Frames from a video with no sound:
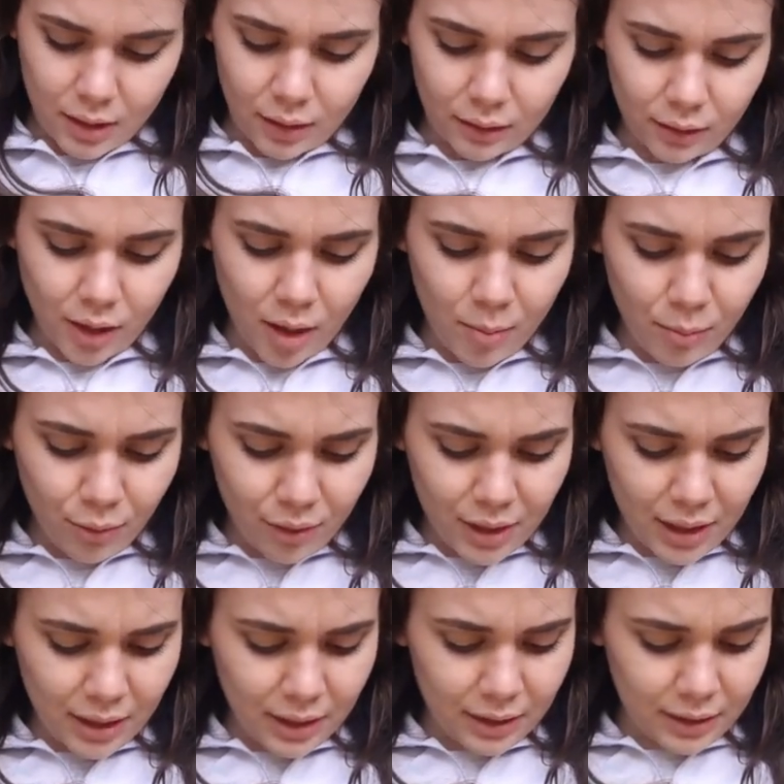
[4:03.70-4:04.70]

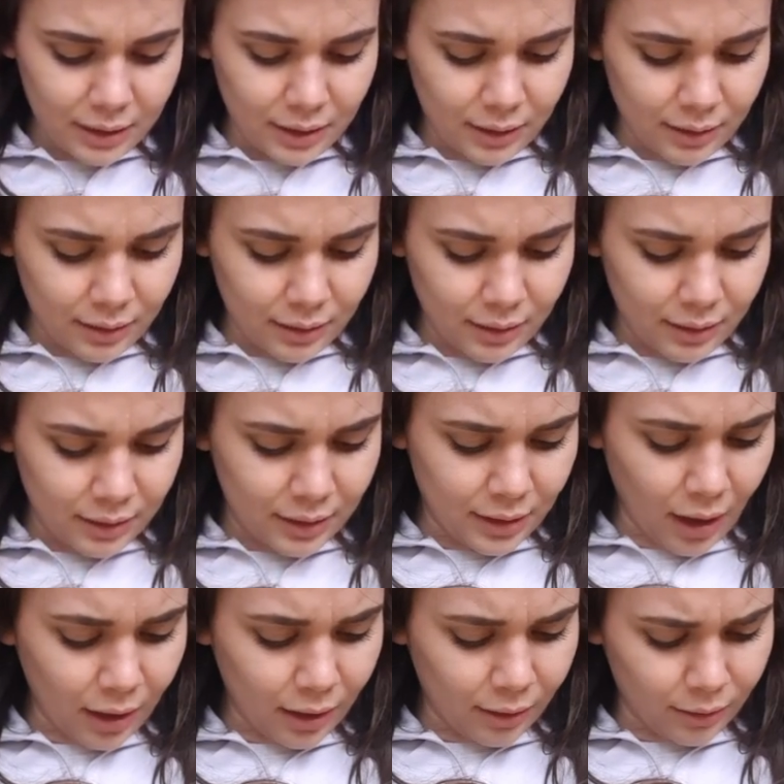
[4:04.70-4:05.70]
Lumbering
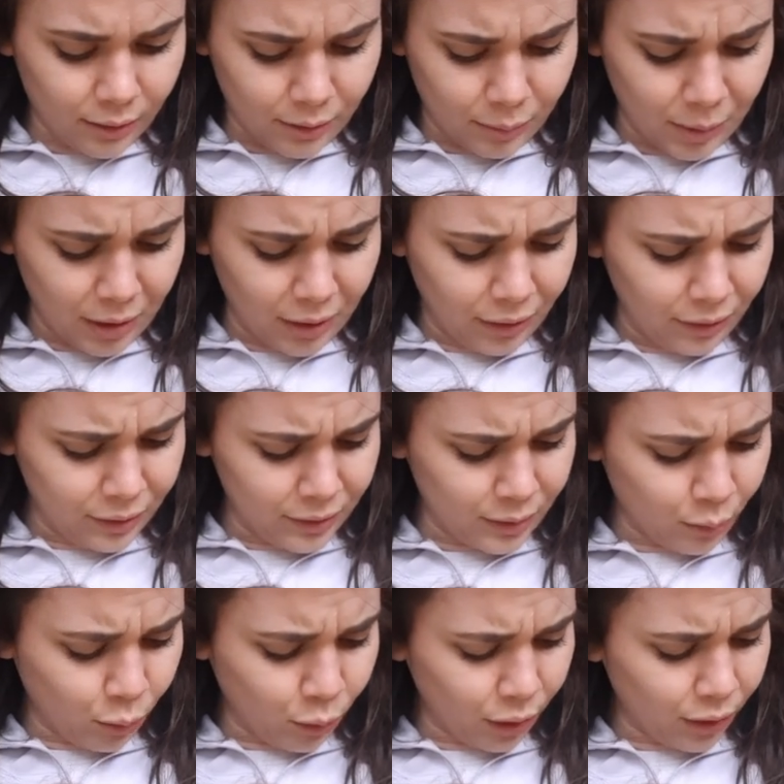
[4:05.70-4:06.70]

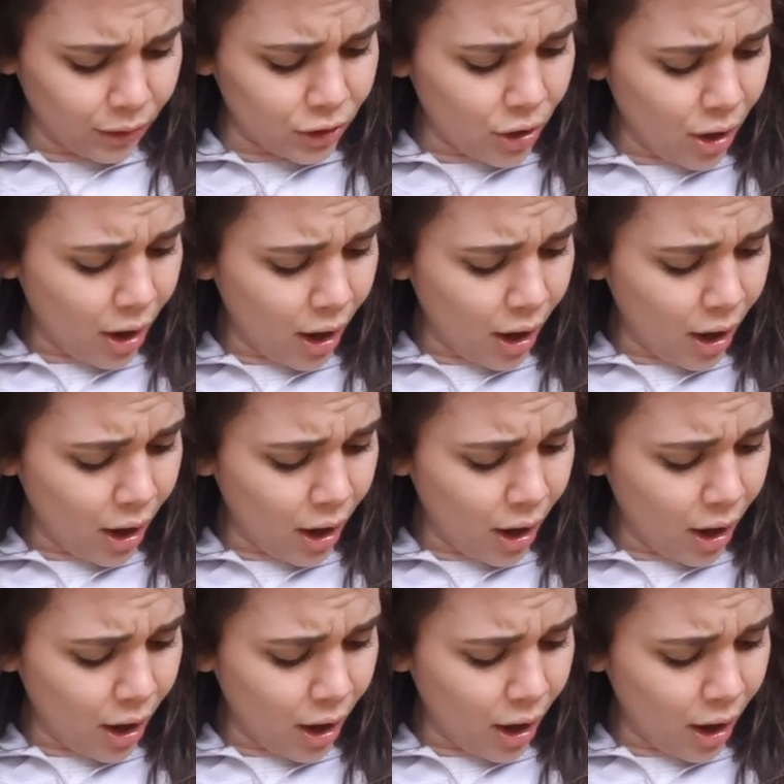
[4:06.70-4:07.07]
duckbills were